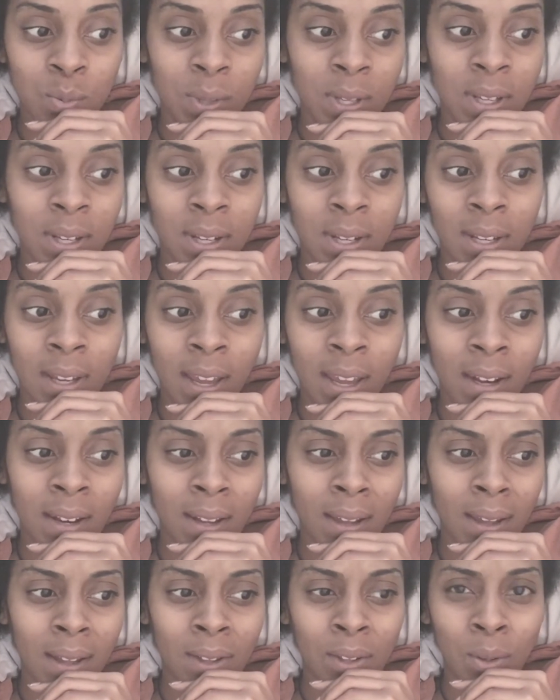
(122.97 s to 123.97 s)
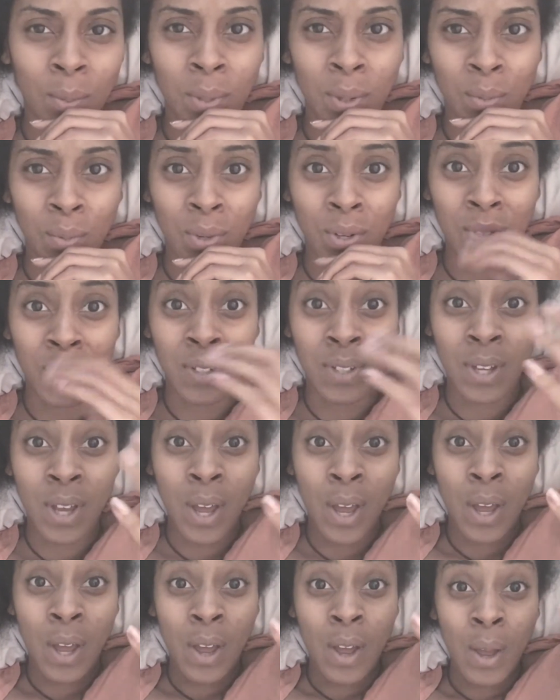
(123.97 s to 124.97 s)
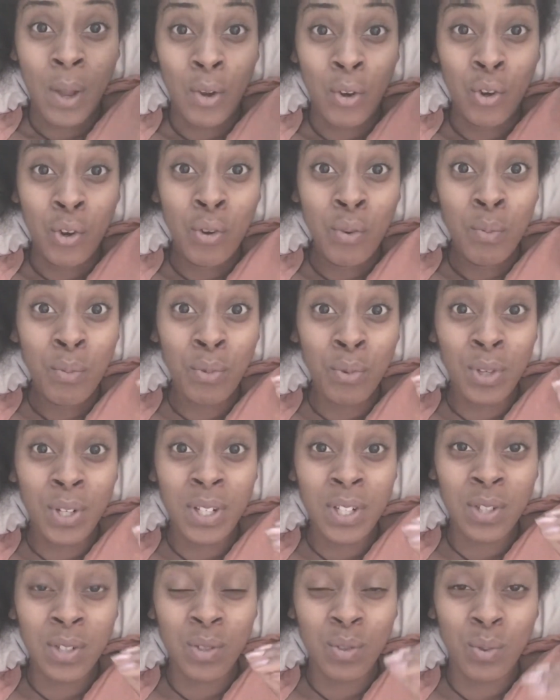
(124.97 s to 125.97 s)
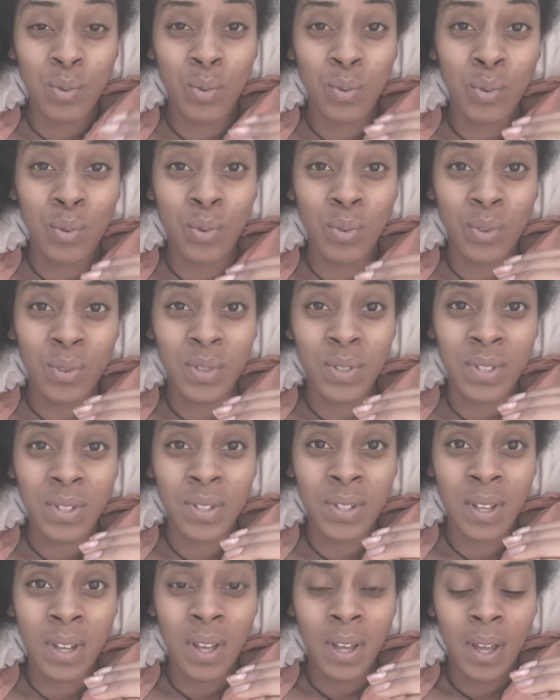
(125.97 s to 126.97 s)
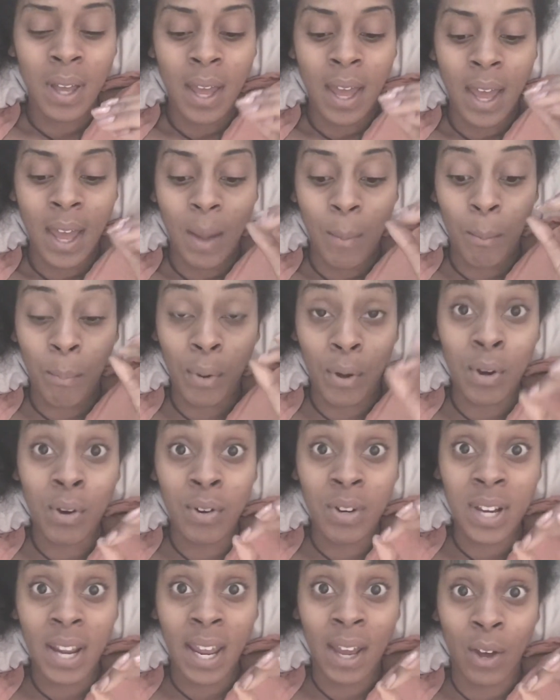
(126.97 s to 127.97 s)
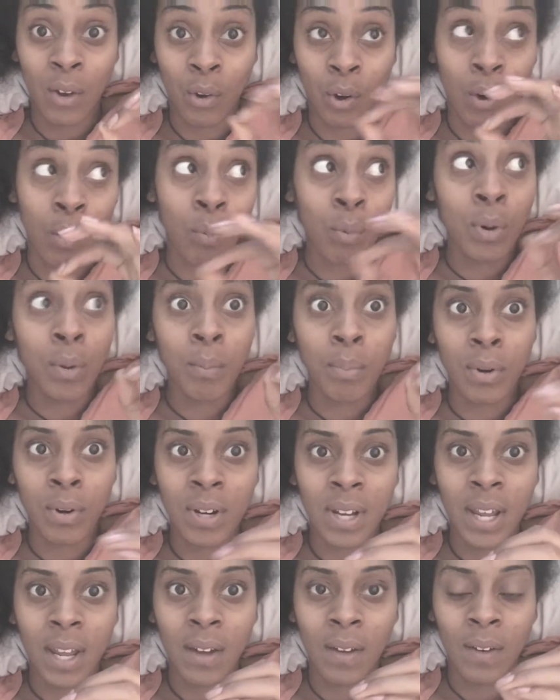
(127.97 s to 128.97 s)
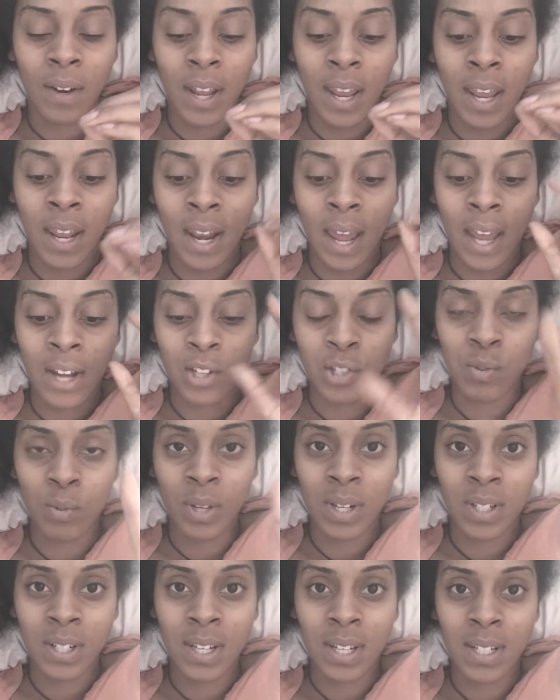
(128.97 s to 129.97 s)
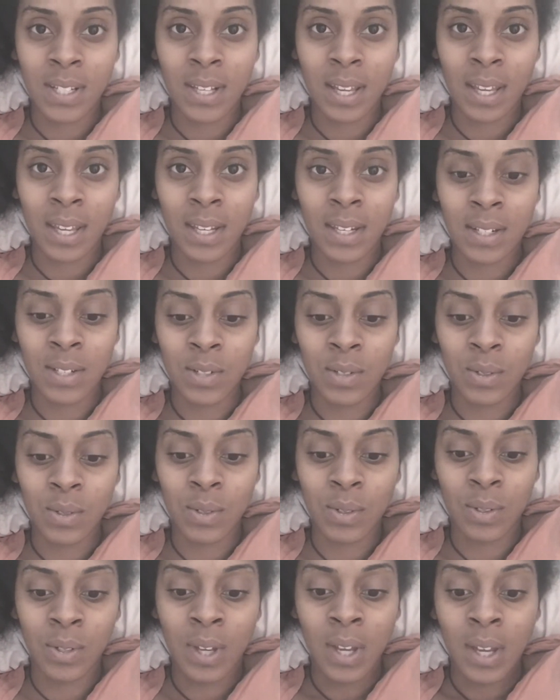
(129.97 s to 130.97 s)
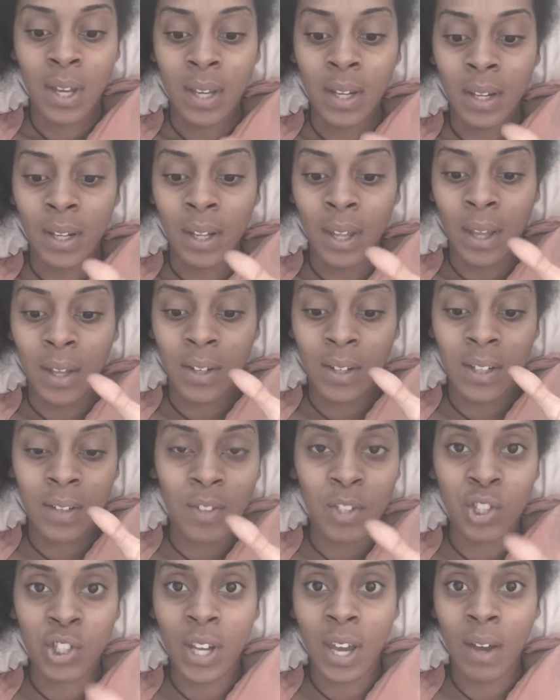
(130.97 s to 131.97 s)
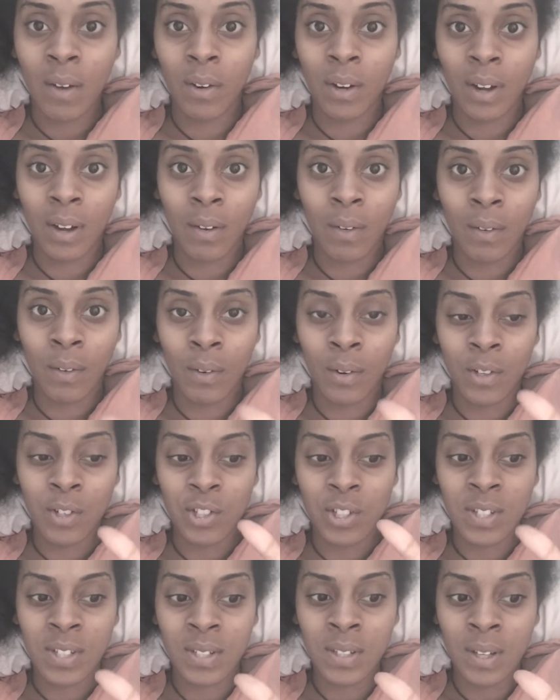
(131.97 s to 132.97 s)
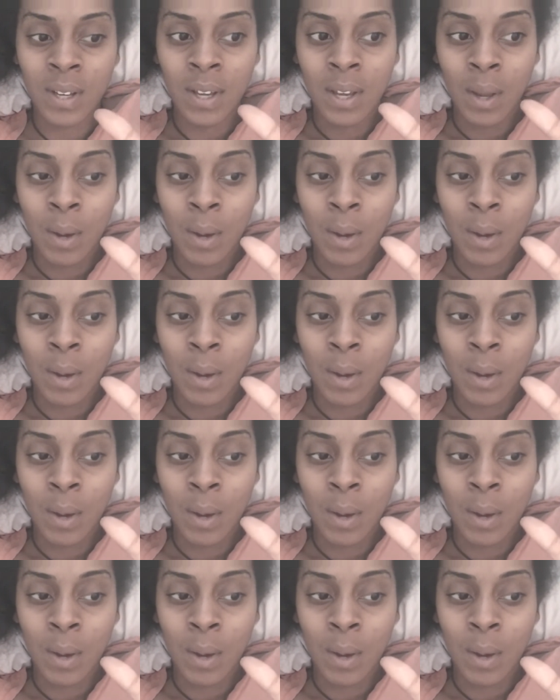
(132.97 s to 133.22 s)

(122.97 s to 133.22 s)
when it kind of got a little bit worse. Numerous schools burned down or were burned down, and I just want to take a second to give a shout out or just